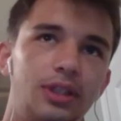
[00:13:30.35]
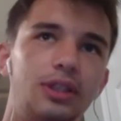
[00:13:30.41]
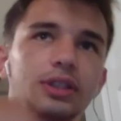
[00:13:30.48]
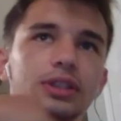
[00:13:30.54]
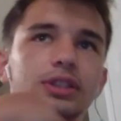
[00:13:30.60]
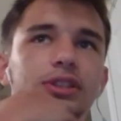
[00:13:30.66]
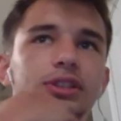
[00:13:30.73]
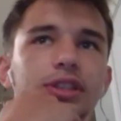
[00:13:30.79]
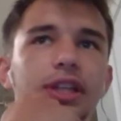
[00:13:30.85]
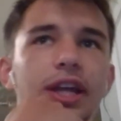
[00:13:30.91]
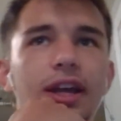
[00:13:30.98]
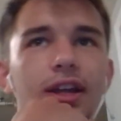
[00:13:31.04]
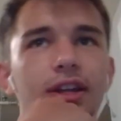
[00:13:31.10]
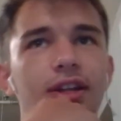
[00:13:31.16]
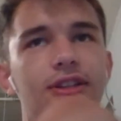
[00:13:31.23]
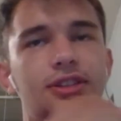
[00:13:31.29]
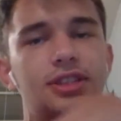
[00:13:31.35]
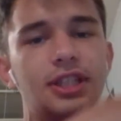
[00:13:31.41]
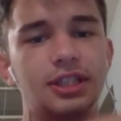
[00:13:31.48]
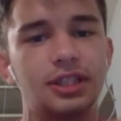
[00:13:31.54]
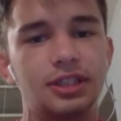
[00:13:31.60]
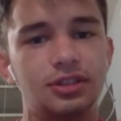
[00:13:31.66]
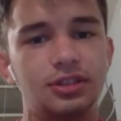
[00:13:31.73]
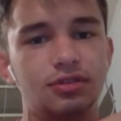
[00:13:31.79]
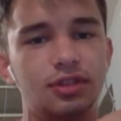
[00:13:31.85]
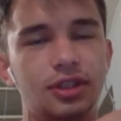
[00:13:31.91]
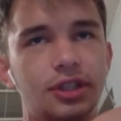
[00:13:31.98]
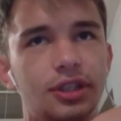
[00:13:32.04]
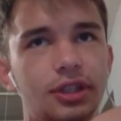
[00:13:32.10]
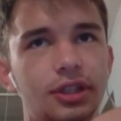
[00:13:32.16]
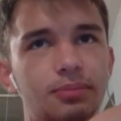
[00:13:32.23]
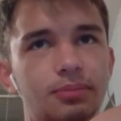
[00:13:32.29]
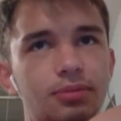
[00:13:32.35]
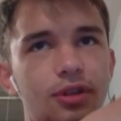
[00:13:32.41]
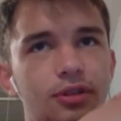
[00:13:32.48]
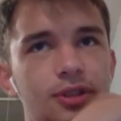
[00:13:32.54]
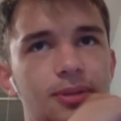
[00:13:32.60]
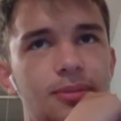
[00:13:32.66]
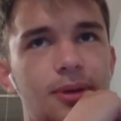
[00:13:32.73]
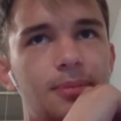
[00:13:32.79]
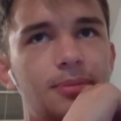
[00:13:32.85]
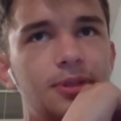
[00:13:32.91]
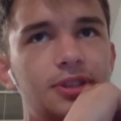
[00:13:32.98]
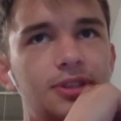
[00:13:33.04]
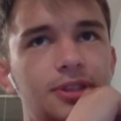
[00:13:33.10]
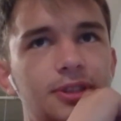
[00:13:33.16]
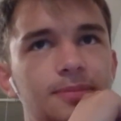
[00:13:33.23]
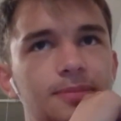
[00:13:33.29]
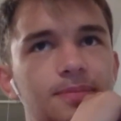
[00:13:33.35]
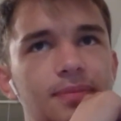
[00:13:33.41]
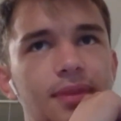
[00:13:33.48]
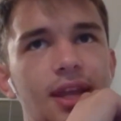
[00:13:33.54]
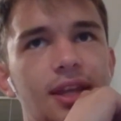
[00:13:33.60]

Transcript: there's like this really good program at BC, and